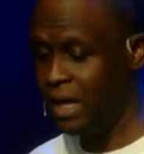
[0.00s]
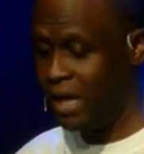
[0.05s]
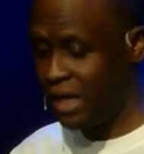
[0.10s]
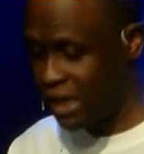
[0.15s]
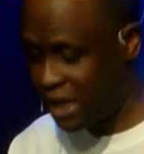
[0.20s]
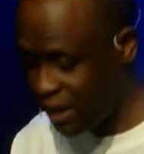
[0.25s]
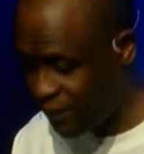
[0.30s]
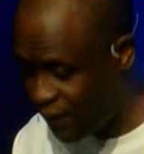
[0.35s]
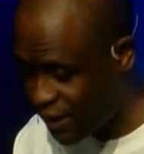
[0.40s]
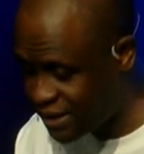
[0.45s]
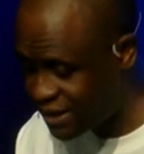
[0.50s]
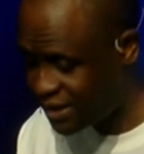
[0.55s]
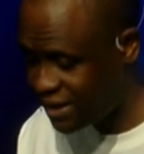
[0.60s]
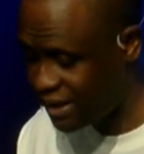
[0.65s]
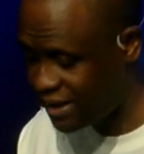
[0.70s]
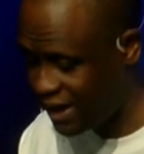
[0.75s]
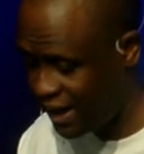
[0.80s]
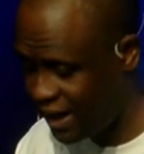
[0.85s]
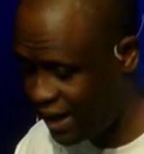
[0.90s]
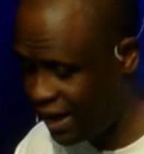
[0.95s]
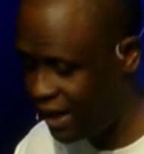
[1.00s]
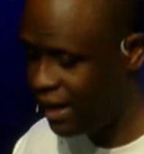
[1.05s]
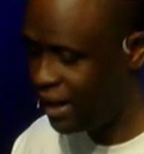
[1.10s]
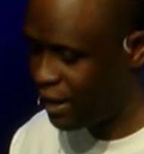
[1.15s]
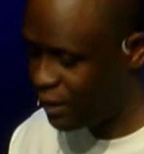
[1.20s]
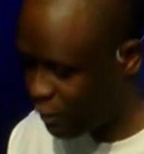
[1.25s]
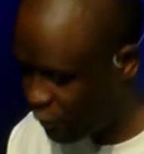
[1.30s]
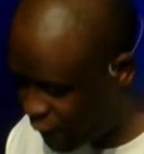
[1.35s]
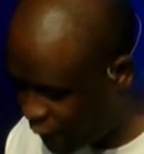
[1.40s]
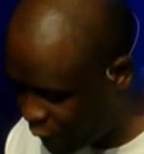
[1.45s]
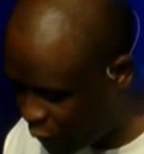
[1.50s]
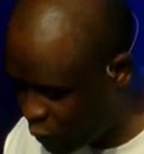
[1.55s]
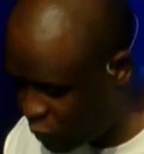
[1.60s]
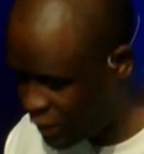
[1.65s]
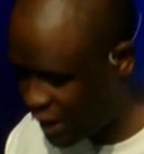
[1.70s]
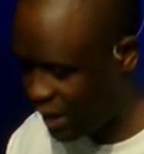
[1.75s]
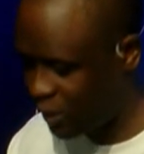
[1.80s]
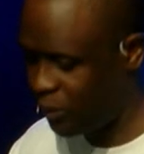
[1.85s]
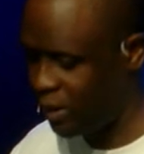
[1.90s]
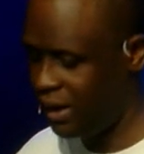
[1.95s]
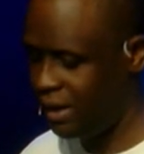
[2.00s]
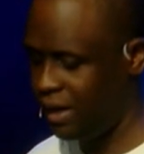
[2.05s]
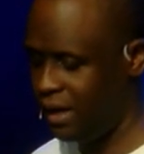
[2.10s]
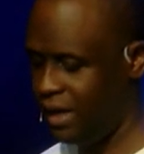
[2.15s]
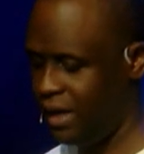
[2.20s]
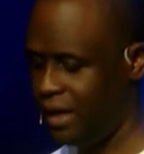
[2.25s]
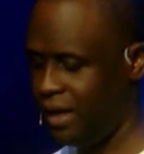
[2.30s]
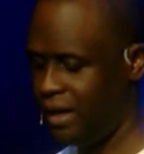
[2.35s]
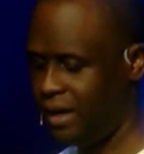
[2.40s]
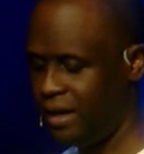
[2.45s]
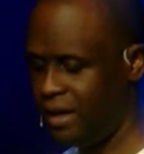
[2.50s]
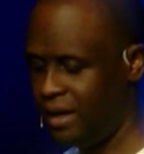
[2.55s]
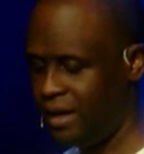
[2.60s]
Give us today the food that we need,